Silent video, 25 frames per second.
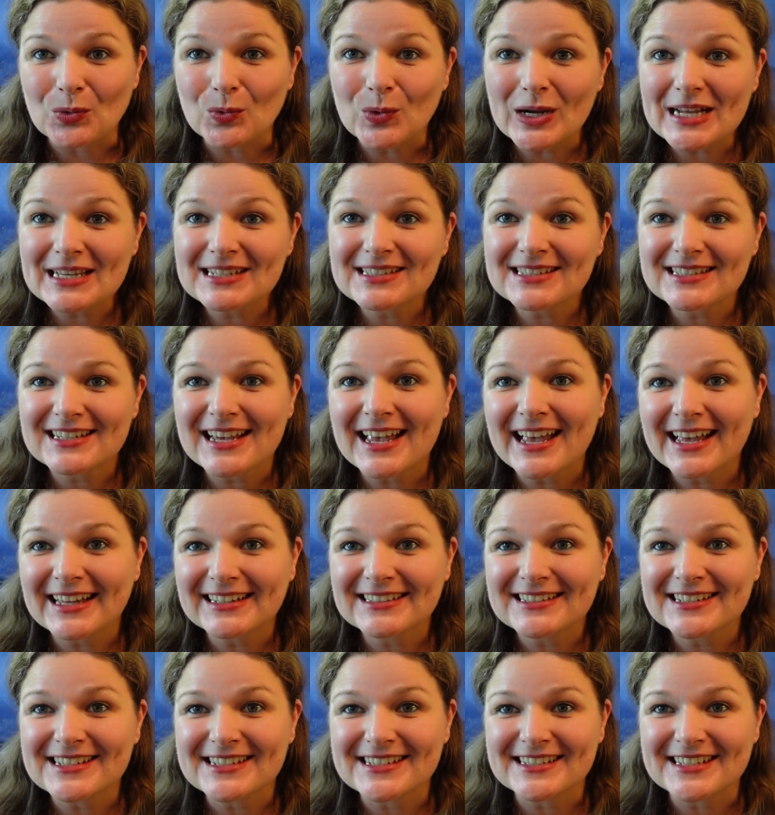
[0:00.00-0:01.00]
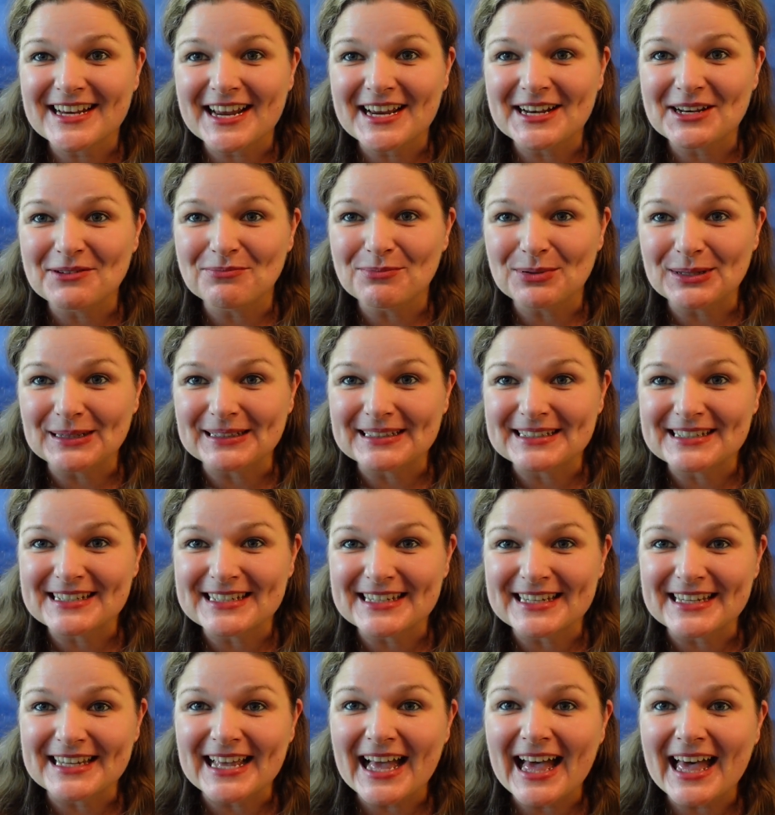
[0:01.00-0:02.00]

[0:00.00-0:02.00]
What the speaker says: waste and sustainability,